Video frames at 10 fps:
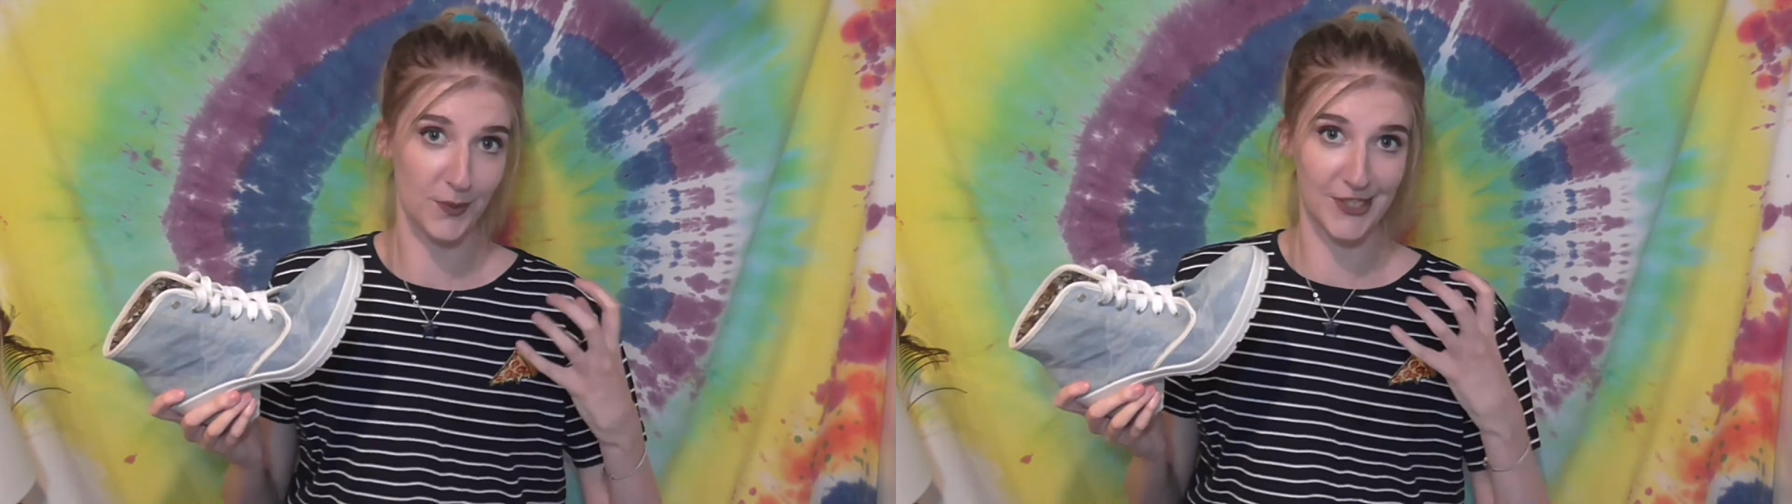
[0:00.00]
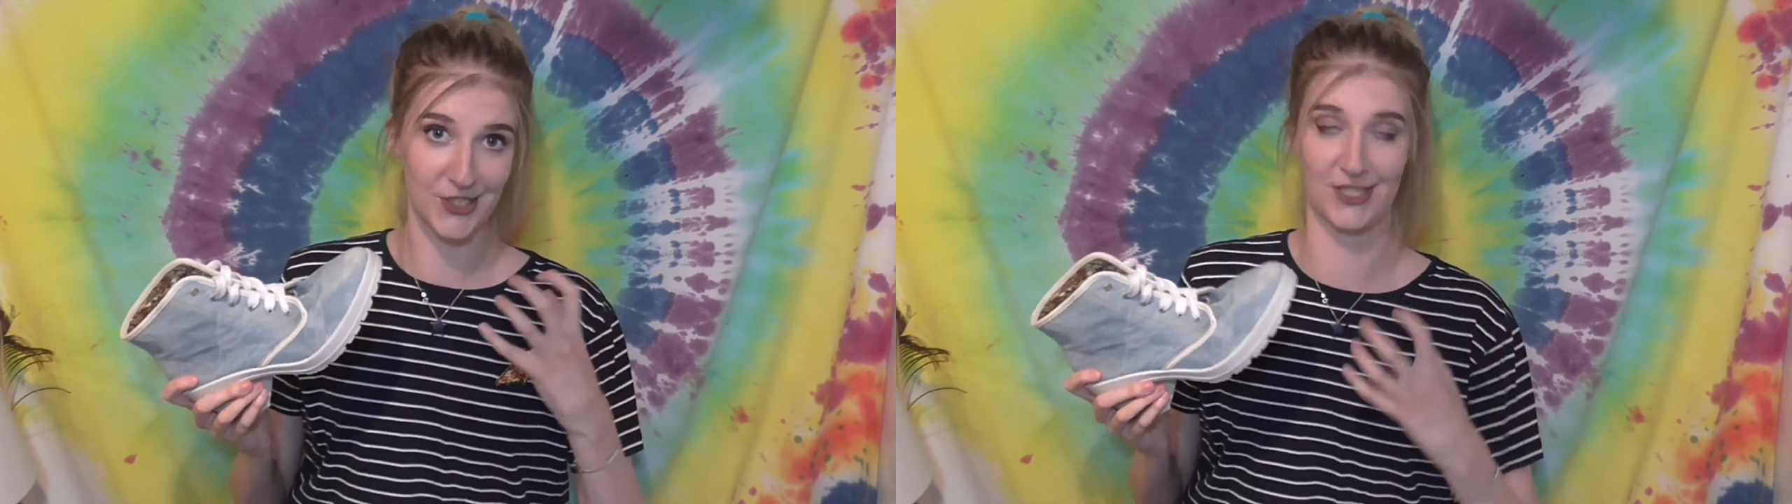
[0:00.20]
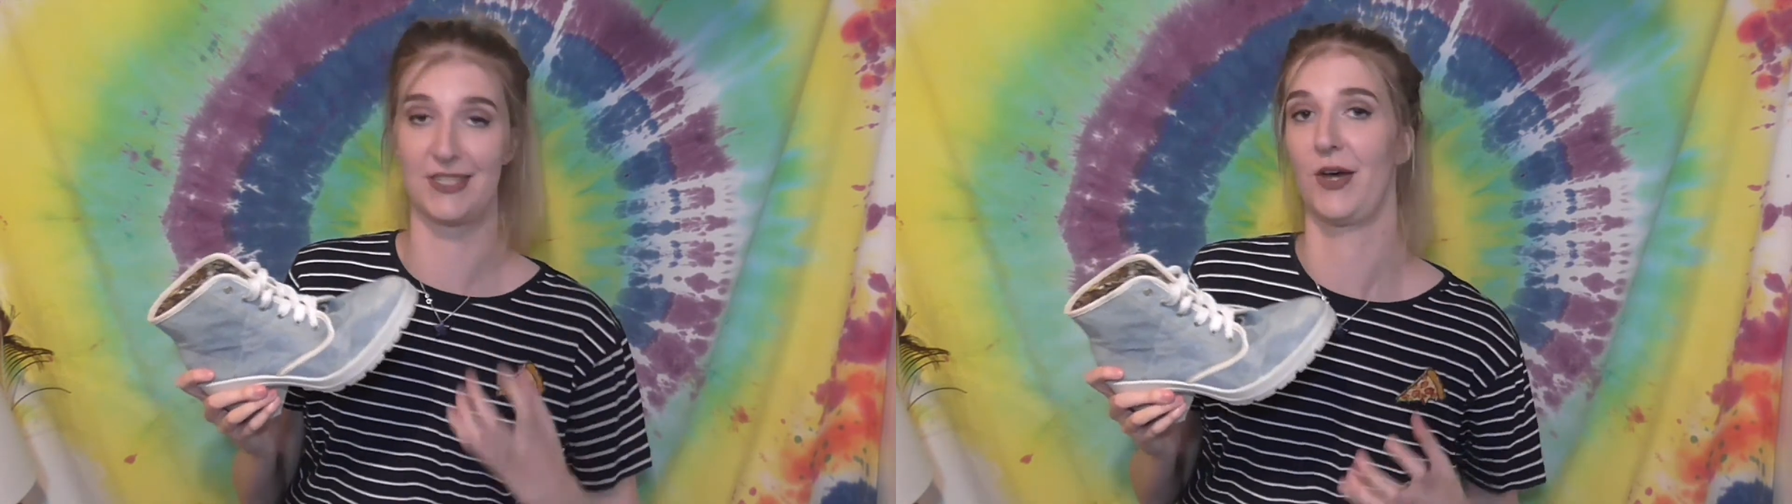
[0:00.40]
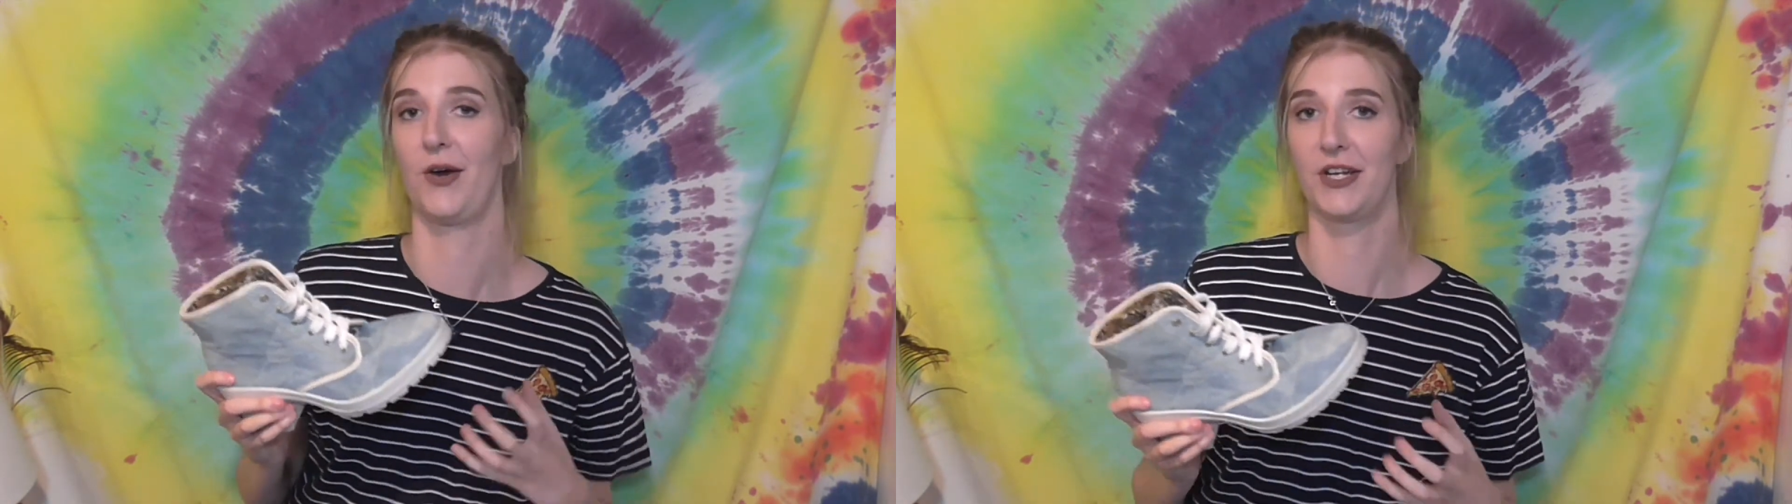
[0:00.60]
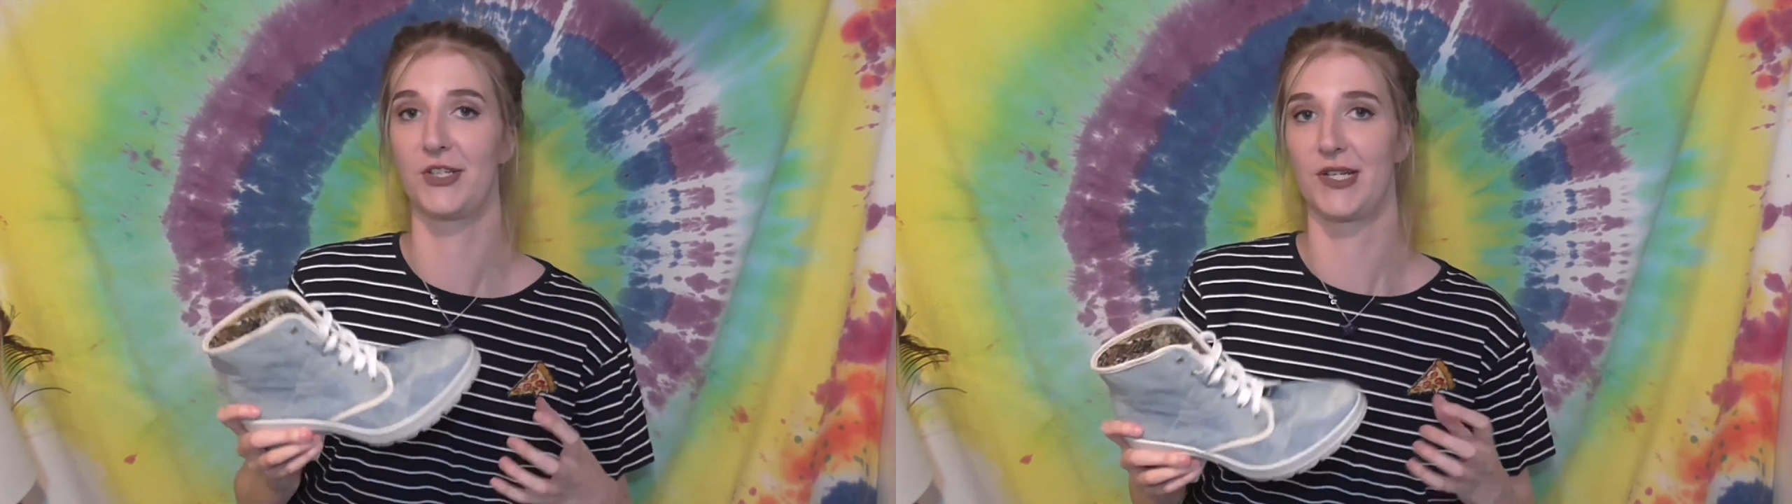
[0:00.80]
which is the
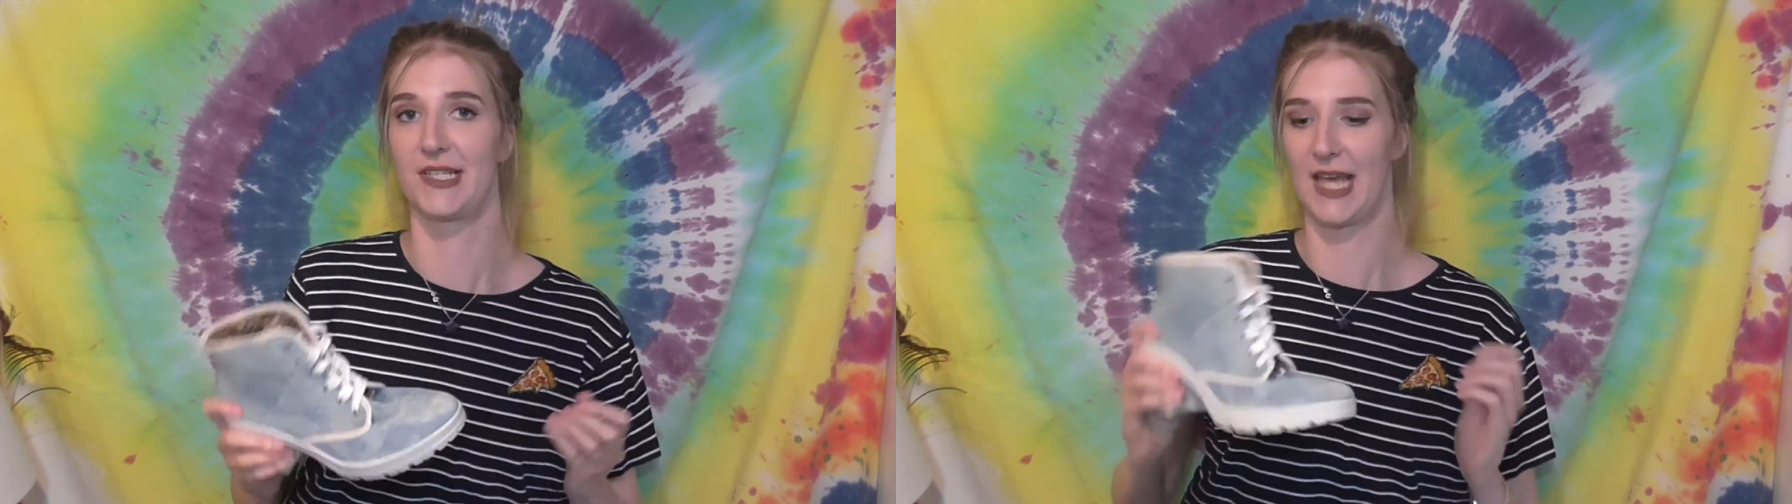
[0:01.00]
hoodie dress,